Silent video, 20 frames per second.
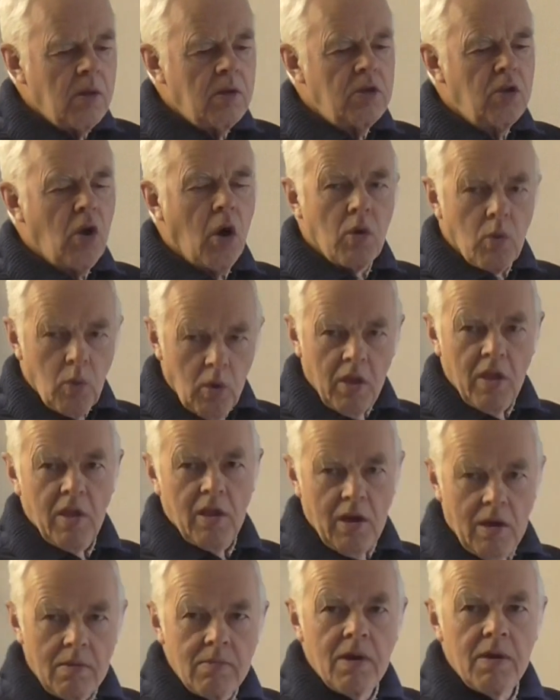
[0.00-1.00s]
Not all
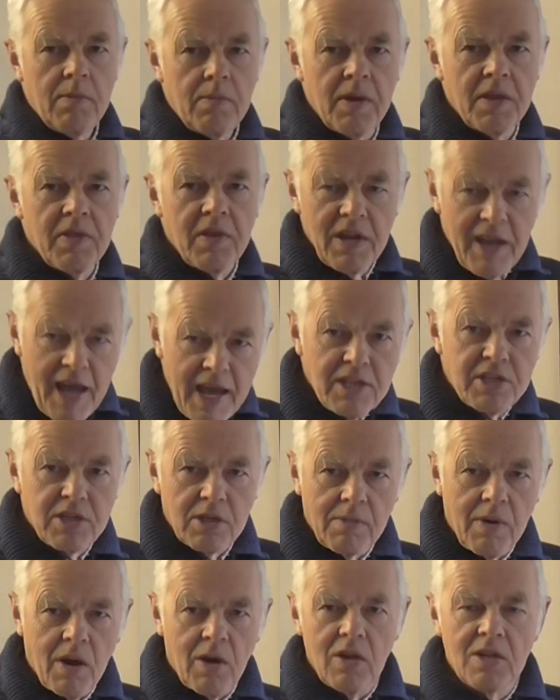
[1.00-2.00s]
of them, but the
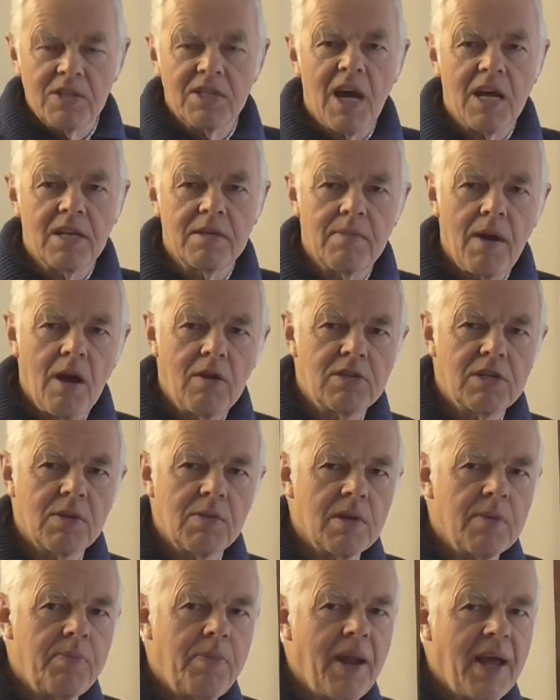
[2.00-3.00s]
later models had a motor
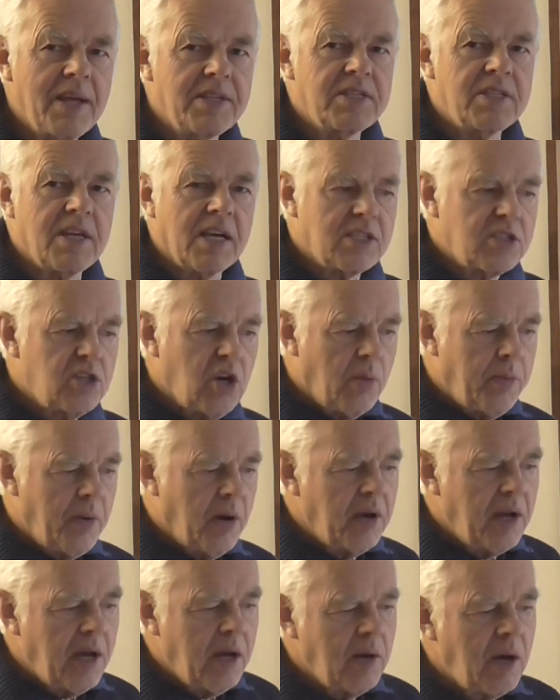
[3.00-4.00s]
with a plastic top
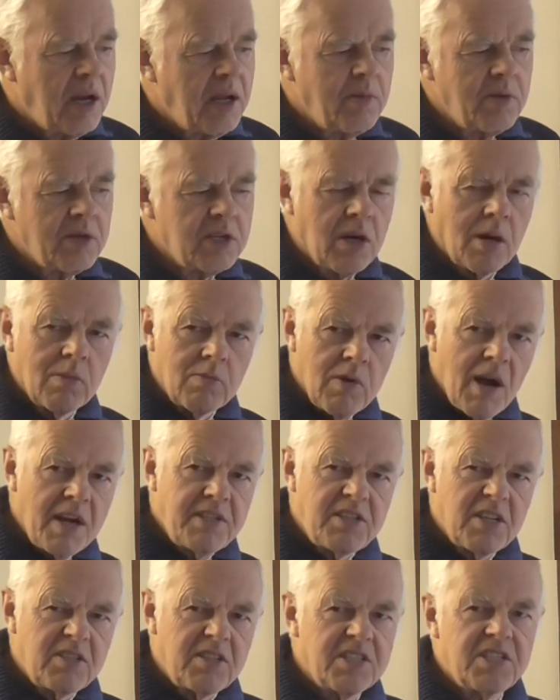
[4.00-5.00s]
on it, and it was
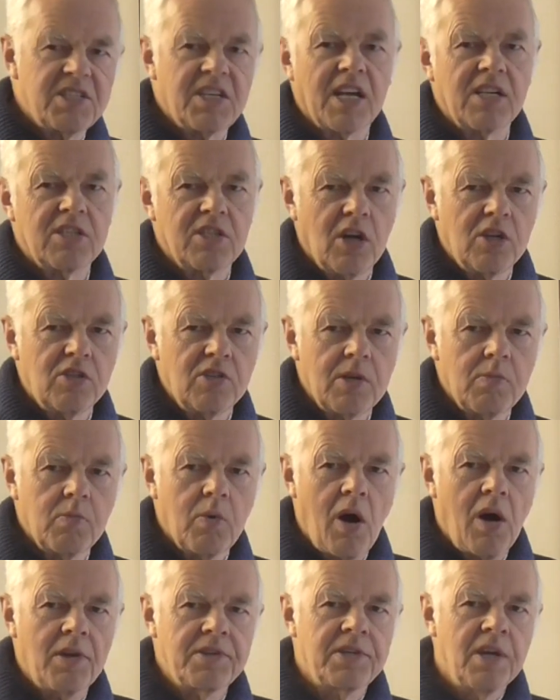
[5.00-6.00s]
uprated to 600
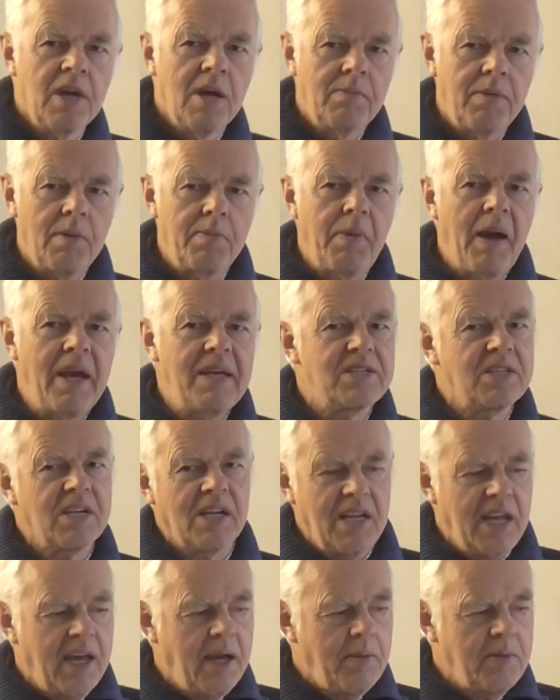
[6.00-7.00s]
watts. But
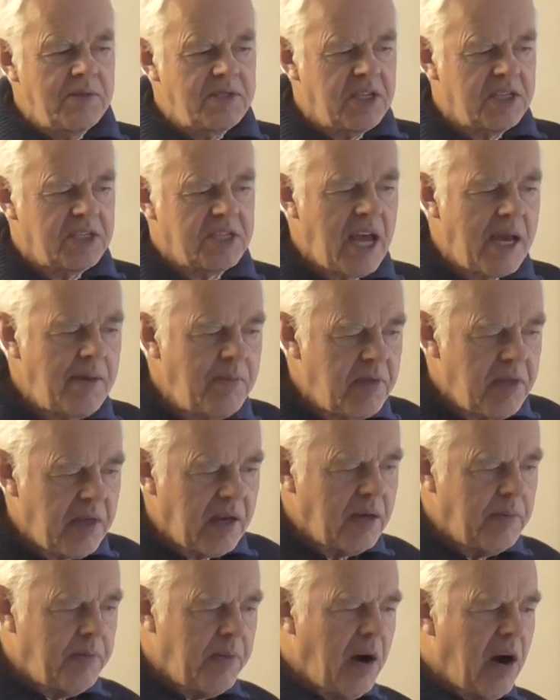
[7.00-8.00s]
basically it was the same
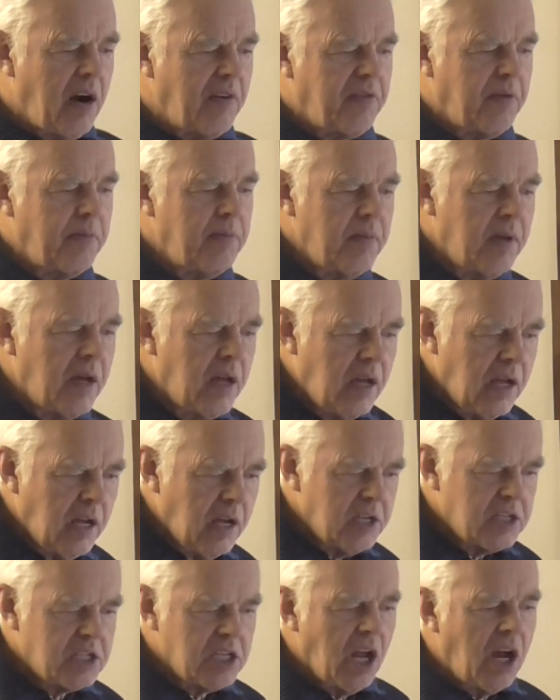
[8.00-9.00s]
thing, apart from the
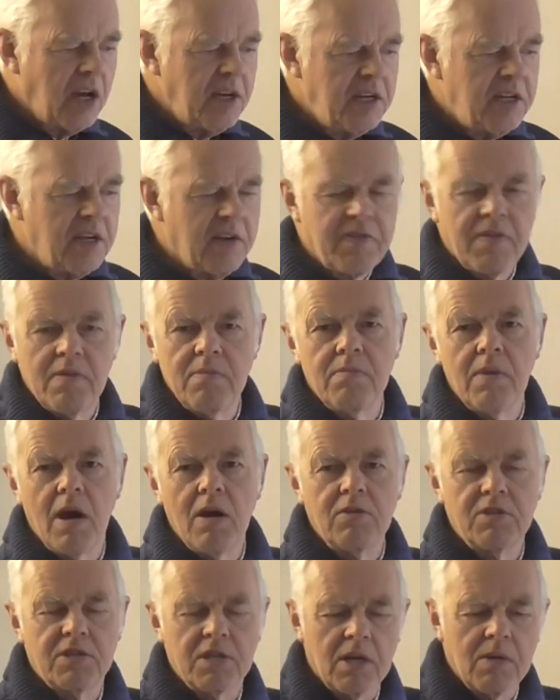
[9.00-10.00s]
slightly different
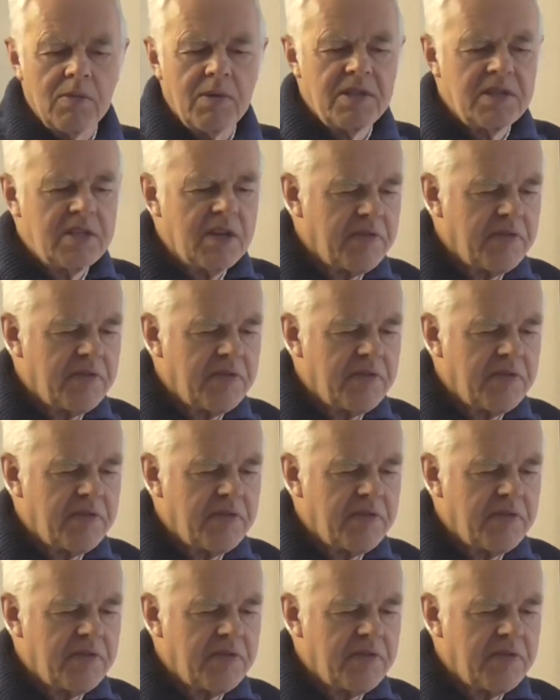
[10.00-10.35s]
motor with